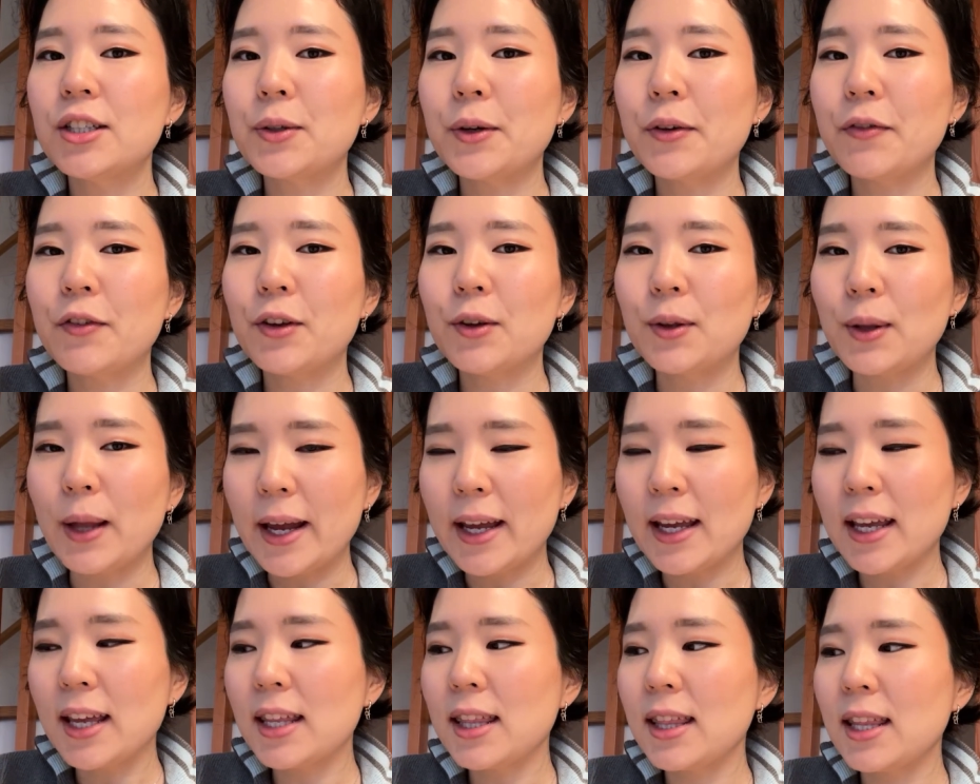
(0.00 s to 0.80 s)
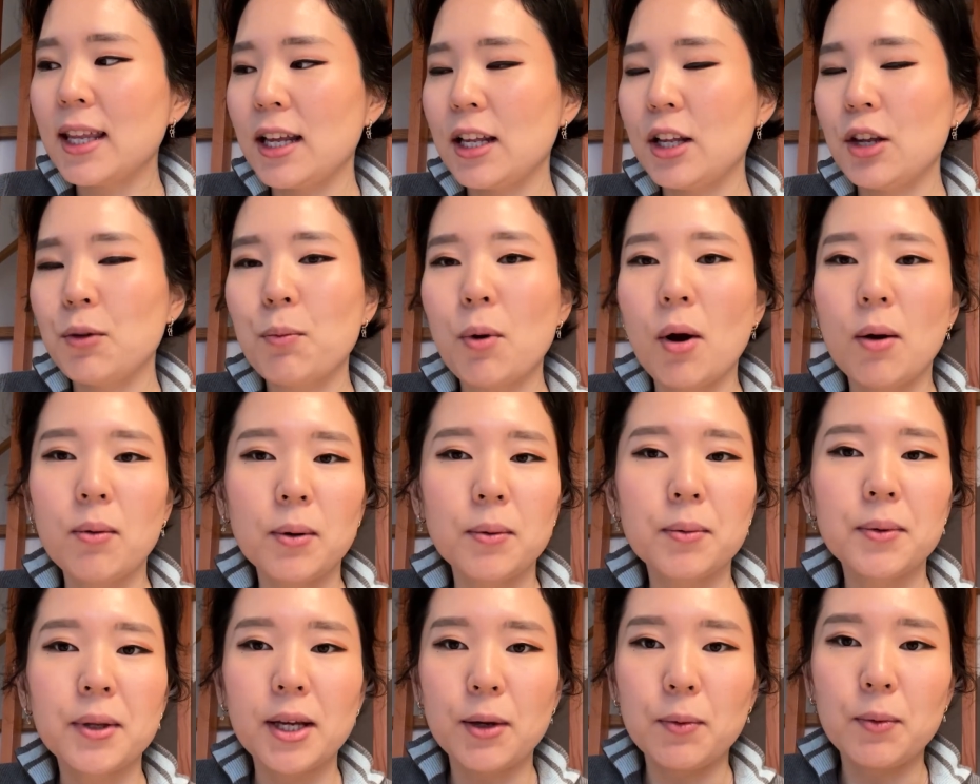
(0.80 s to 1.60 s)
so if you like it, then you
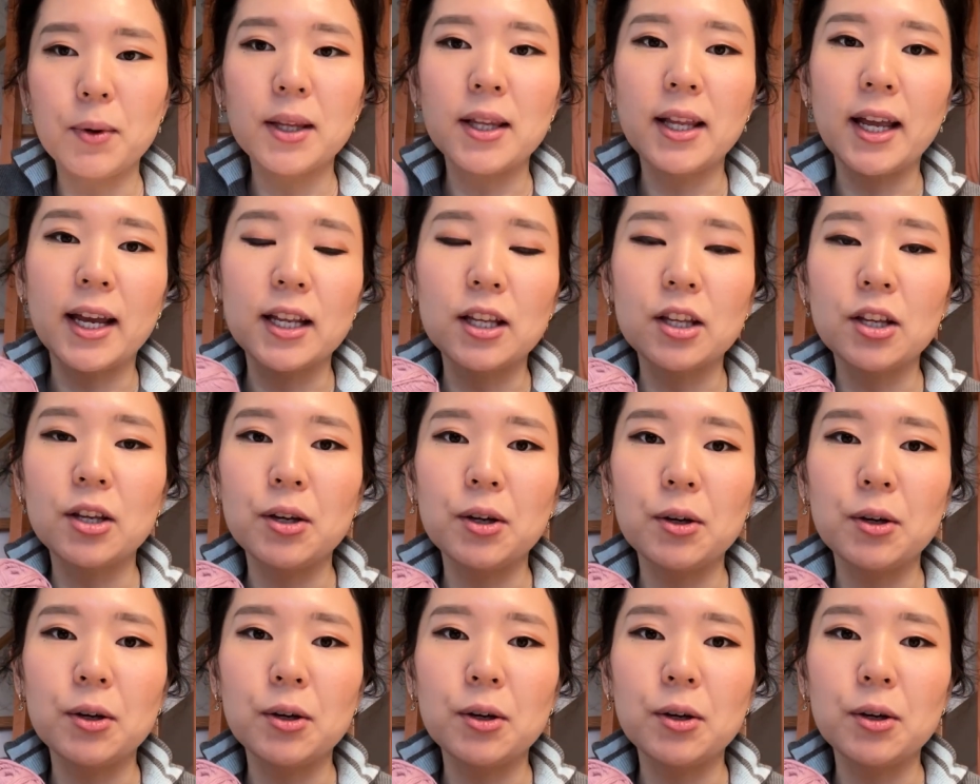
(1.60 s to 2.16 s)
probably would want